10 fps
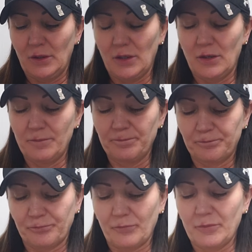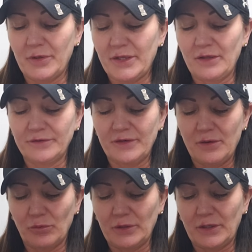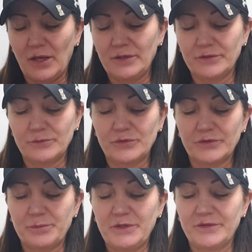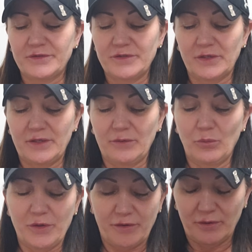But again, today we're gonna kind of just be sticking with